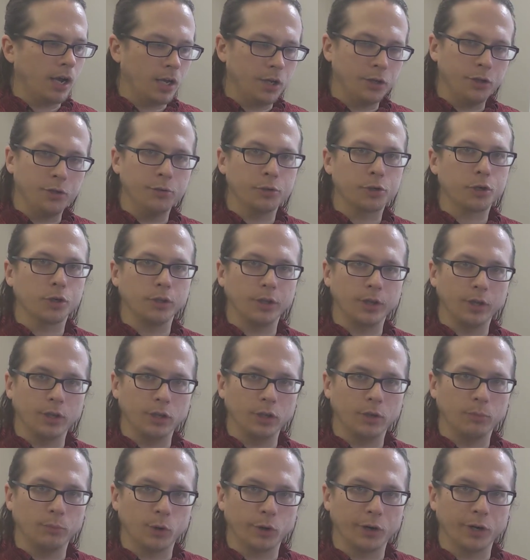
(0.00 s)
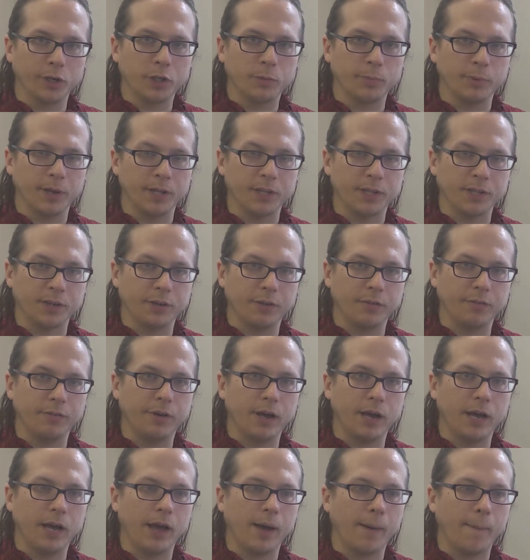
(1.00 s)
usually a little more expensive,
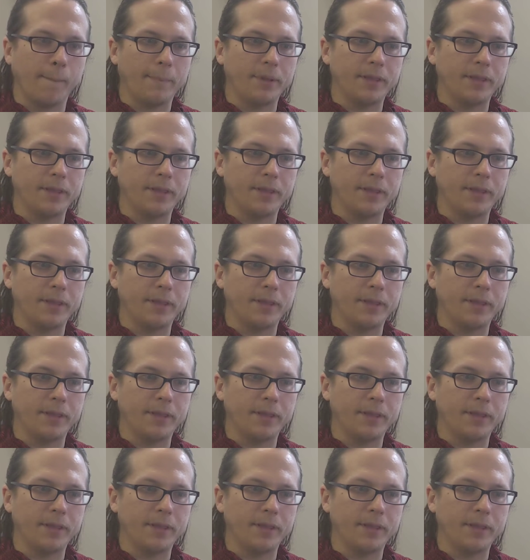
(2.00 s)
uh,